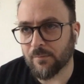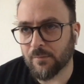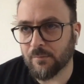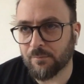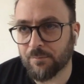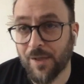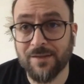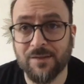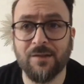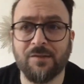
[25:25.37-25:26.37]
uh,
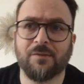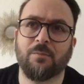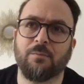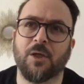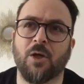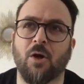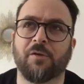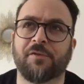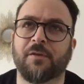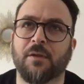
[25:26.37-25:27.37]
practice
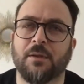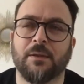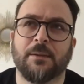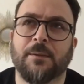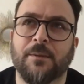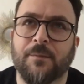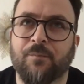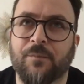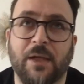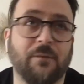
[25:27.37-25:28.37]
because
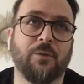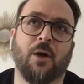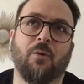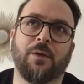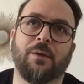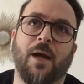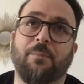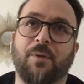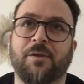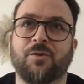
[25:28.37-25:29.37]
they,
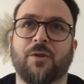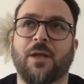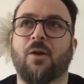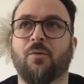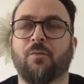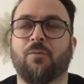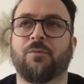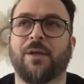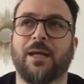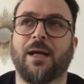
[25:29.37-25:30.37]
at Precision Data,
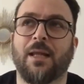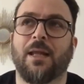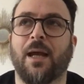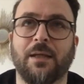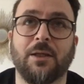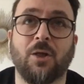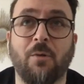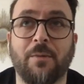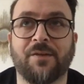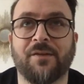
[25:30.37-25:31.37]
they had like an
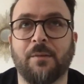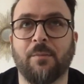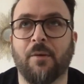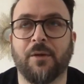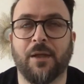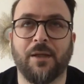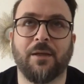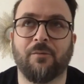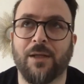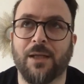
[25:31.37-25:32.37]
e-commerce team, but they
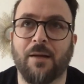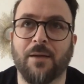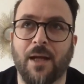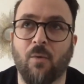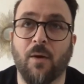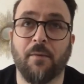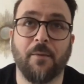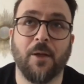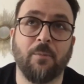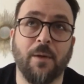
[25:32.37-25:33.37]
didn't really have like a web
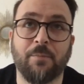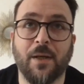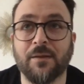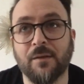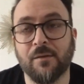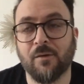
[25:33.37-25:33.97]
development practice.